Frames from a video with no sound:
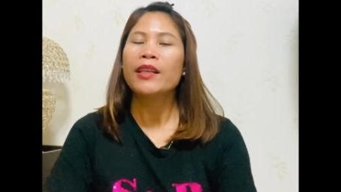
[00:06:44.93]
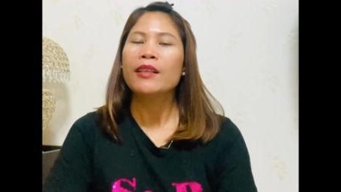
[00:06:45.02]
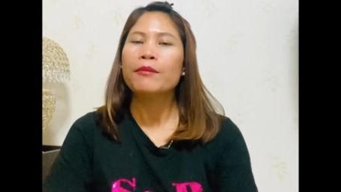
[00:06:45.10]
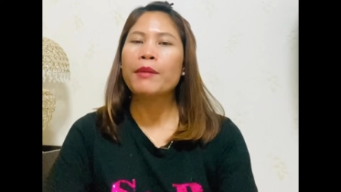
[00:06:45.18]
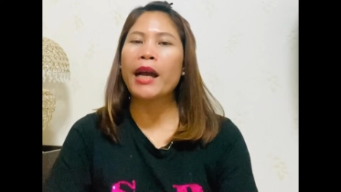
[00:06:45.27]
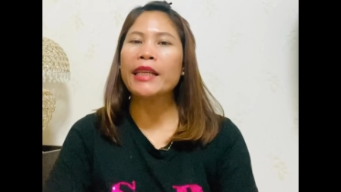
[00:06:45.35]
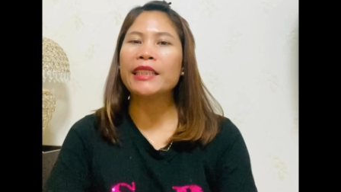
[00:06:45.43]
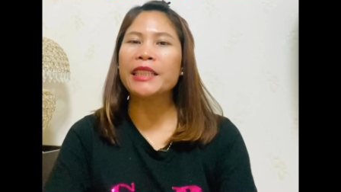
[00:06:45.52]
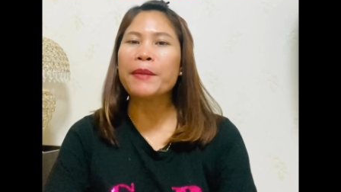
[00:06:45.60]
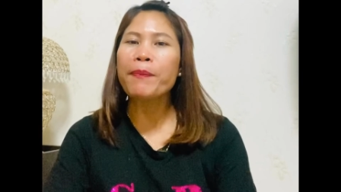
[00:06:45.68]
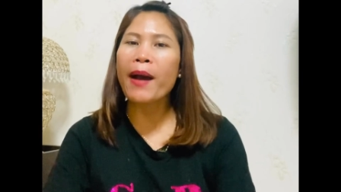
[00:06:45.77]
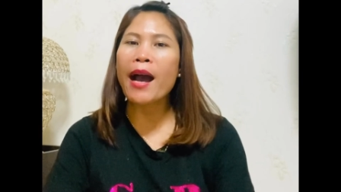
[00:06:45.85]
mga
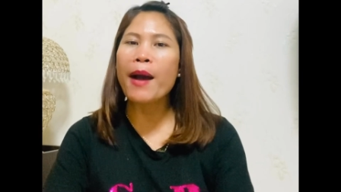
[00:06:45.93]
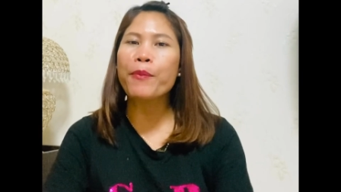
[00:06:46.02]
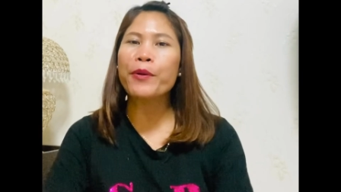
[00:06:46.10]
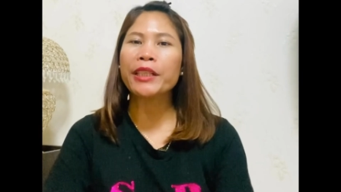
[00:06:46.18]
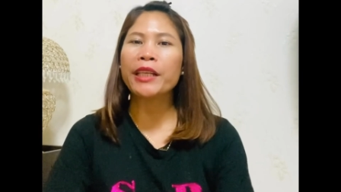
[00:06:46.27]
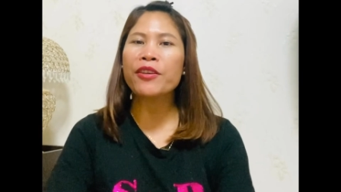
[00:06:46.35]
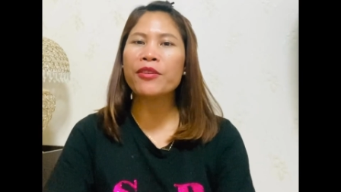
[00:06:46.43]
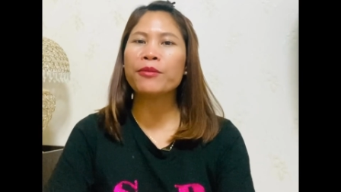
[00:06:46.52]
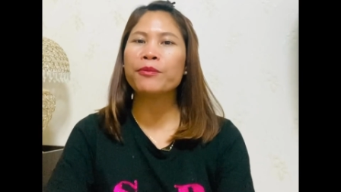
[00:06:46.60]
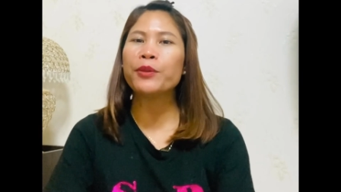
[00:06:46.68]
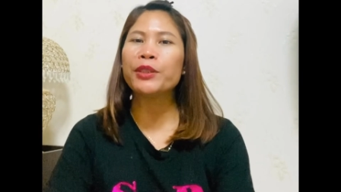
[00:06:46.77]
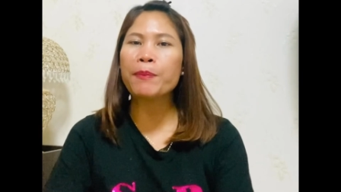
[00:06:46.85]
hindi pa,
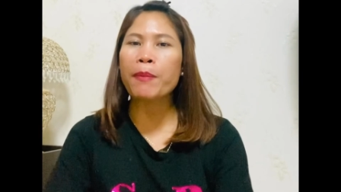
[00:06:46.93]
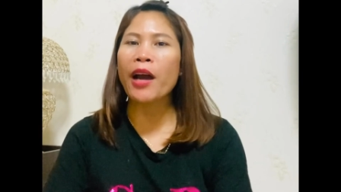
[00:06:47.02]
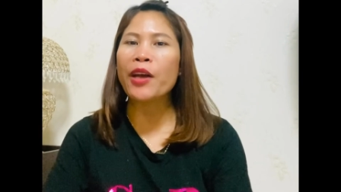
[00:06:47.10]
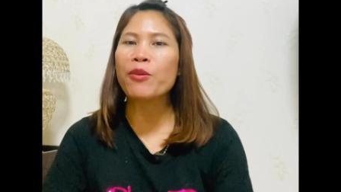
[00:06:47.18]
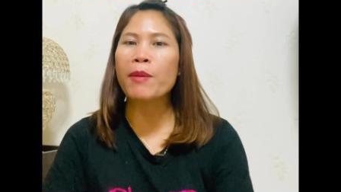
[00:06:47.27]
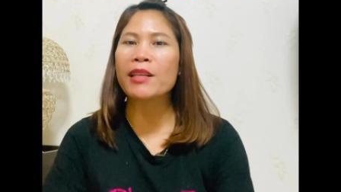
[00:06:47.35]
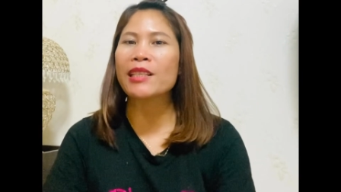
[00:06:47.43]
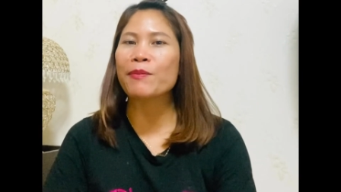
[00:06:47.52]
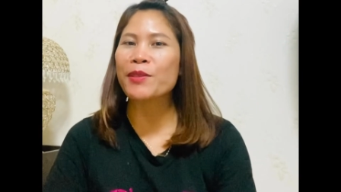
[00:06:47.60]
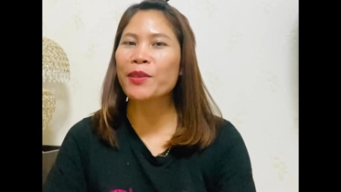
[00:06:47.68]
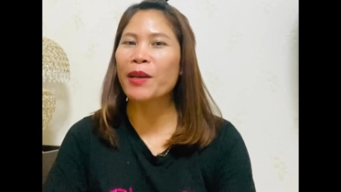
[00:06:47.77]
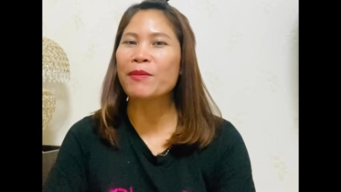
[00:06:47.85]
pwede pa kayong
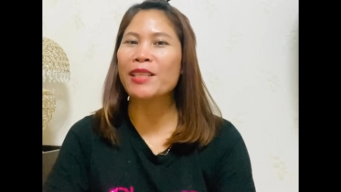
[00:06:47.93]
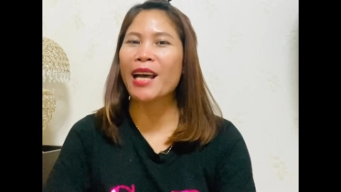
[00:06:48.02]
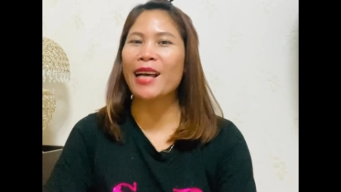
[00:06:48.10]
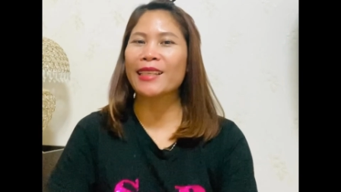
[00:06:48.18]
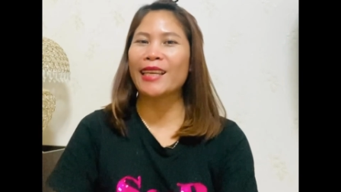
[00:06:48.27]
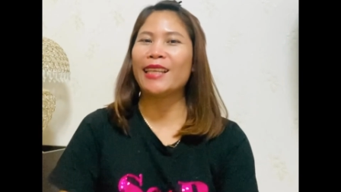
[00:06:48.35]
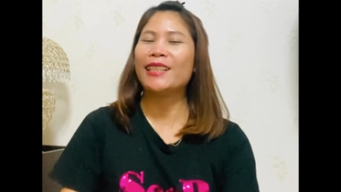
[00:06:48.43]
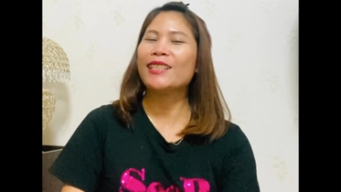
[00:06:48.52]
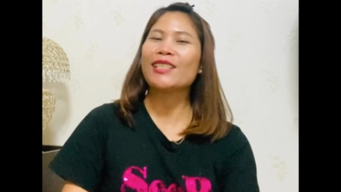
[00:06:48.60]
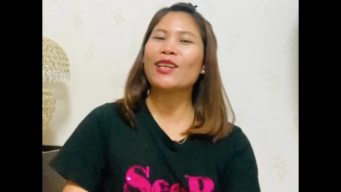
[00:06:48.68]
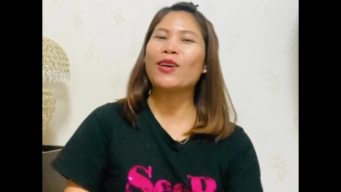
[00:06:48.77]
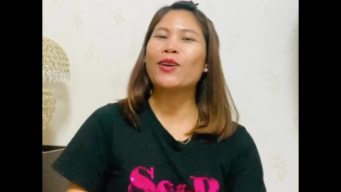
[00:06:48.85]
mag-subscribe sa
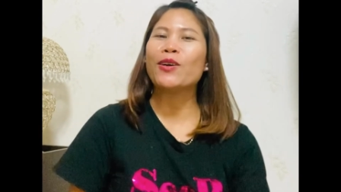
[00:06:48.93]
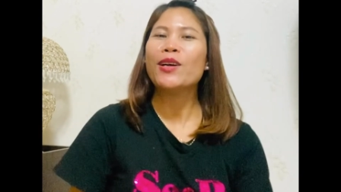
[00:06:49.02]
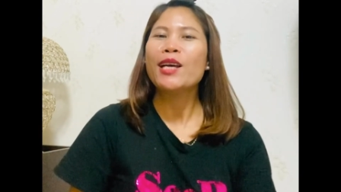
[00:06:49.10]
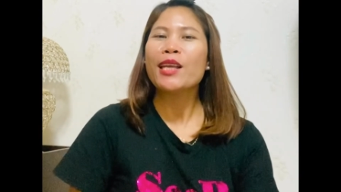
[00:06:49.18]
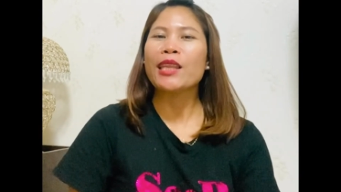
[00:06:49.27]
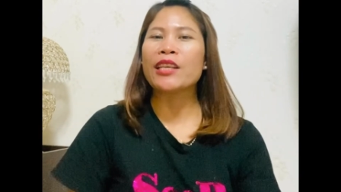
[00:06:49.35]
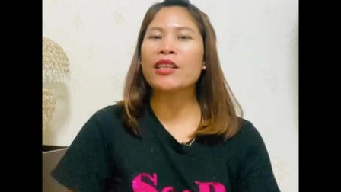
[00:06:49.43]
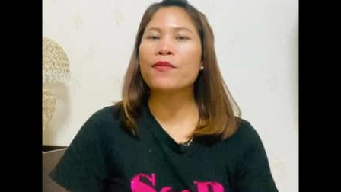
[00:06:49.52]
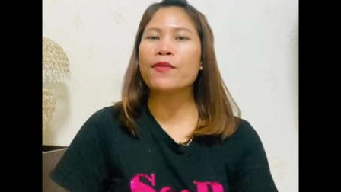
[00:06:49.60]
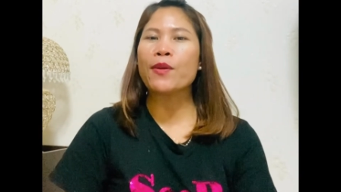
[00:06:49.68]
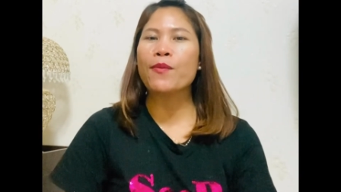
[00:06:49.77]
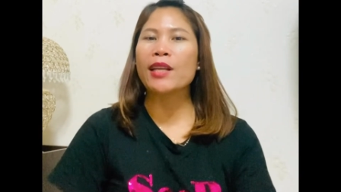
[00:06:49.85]
akin. So, thank you
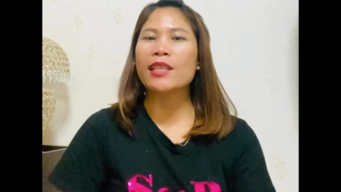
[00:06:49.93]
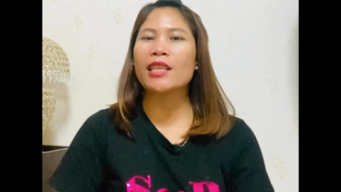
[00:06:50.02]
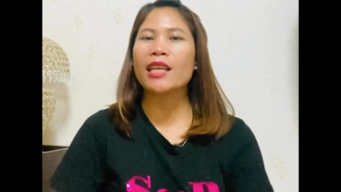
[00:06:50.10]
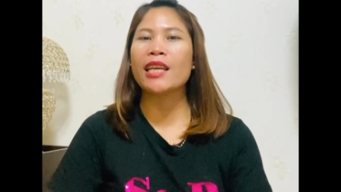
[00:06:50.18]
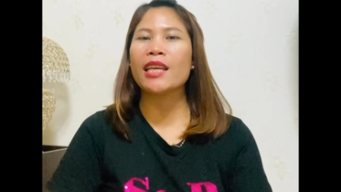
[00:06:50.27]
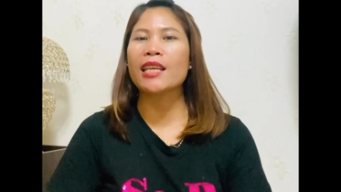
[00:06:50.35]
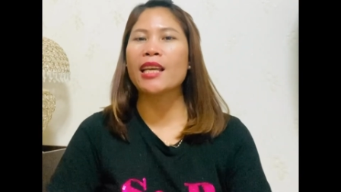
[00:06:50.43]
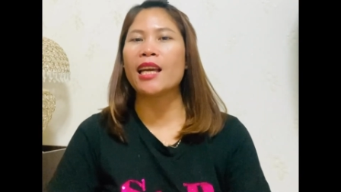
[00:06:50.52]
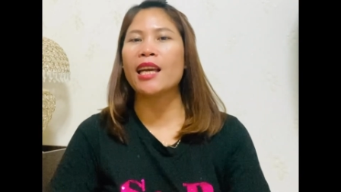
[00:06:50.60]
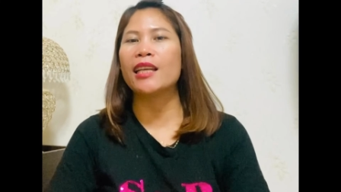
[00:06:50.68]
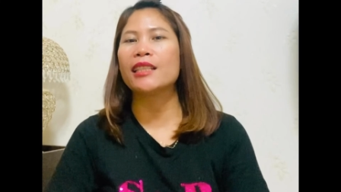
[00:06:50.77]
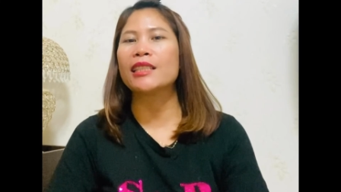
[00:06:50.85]
for watching
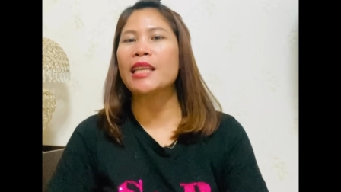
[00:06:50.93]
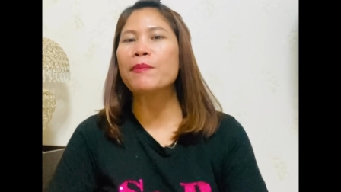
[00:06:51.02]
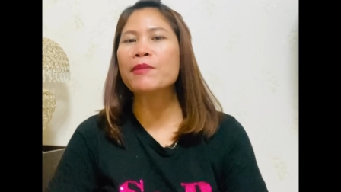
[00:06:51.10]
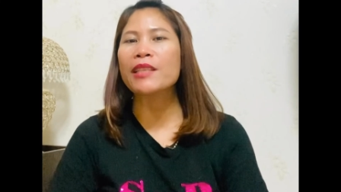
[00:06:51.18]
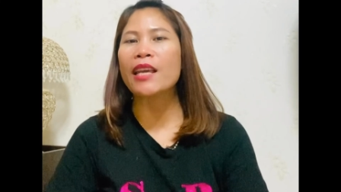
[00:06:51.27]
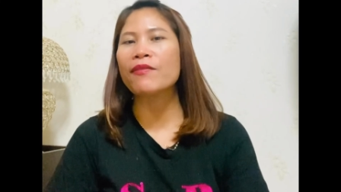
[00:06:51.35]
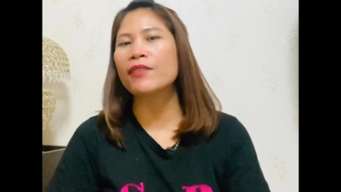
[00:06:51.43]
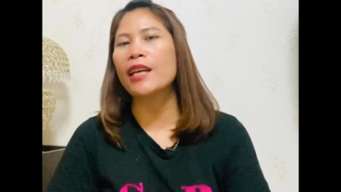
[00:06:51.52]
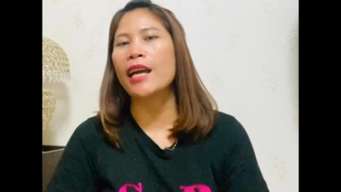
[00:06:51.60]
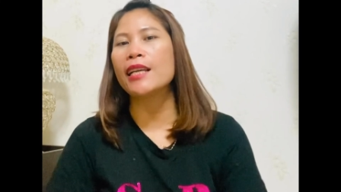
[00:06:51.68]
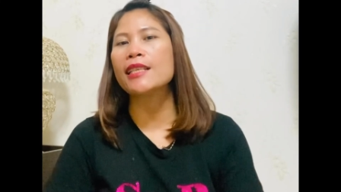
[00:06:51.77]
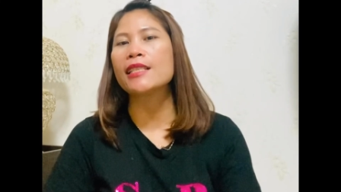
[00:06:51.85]
and keep safe,
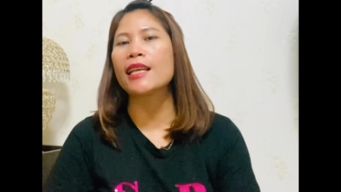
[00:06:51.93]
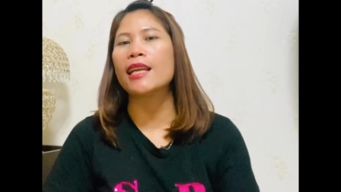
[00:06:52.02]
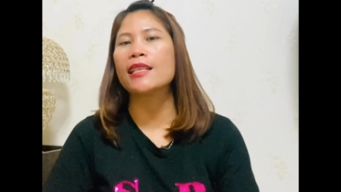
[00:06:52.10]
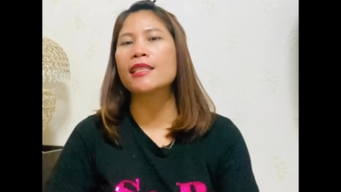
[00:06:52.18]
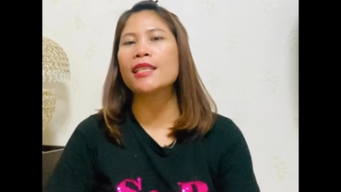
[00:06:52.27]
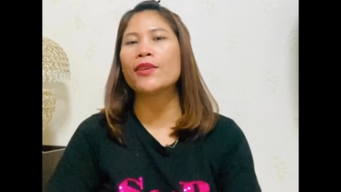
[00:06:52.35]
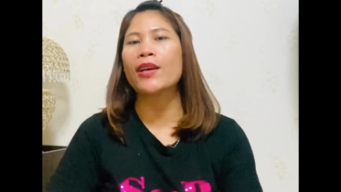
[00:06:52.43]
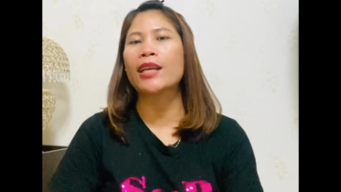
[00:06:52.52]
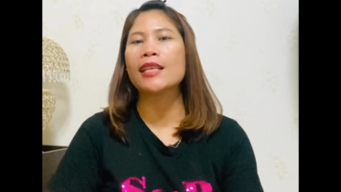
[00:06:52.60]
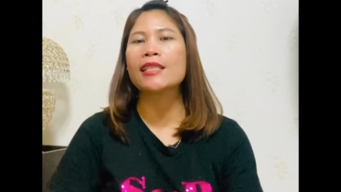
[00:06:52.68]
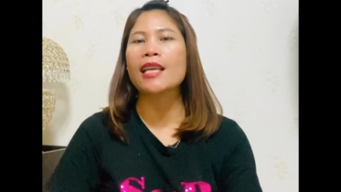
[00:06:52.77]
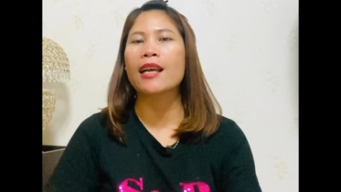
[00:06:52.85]
guys, and see you
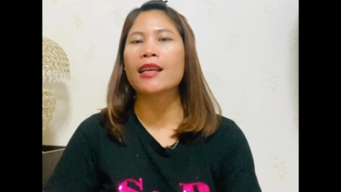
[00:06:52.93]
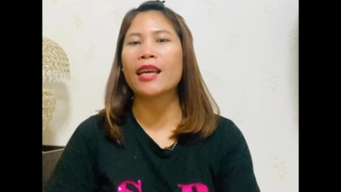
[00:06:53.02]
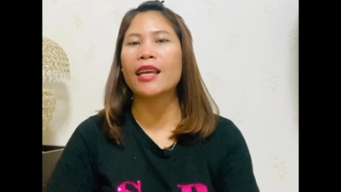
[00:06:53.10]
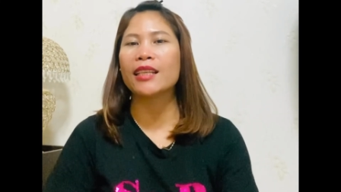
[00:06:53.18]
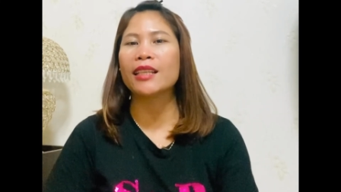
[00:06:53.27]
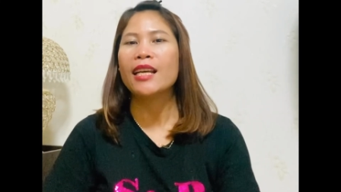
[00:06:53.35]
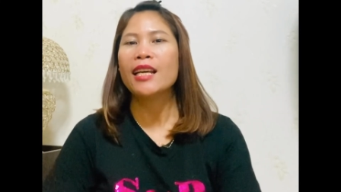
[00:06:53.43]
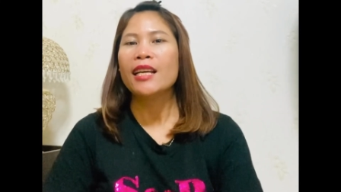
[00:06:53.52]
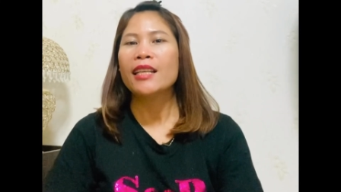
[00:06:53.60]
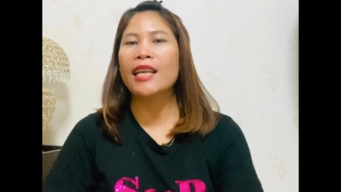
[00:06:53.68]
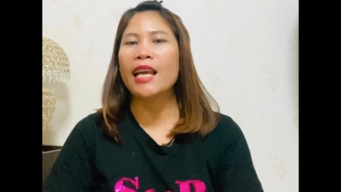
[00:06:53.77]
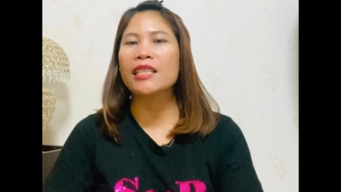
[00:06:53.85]
again sa aking
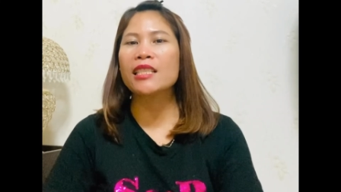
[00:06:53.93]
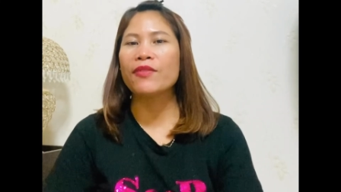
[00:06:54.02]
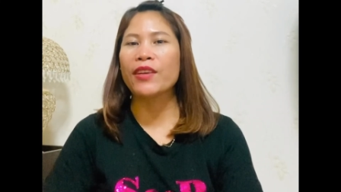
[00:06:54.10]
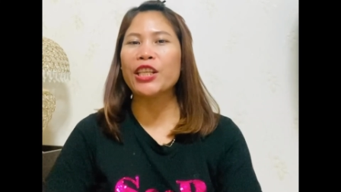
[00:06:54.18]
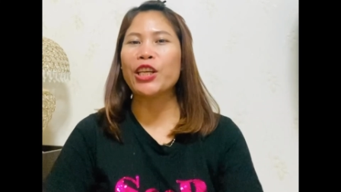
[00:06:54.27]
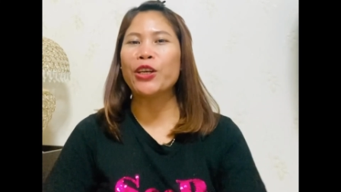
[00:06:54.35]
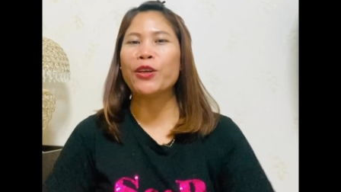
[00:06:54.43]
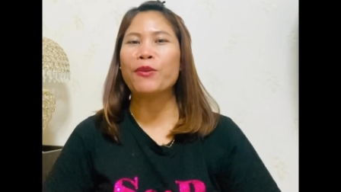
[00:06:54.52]
next video.